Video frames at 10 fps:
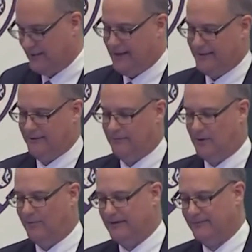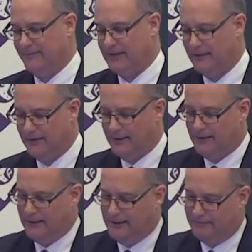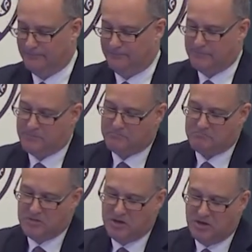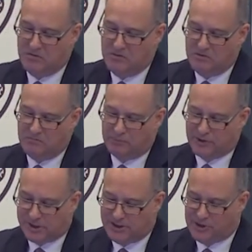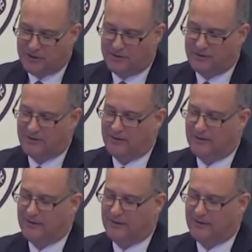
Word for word: to that in a moment. Um, Precision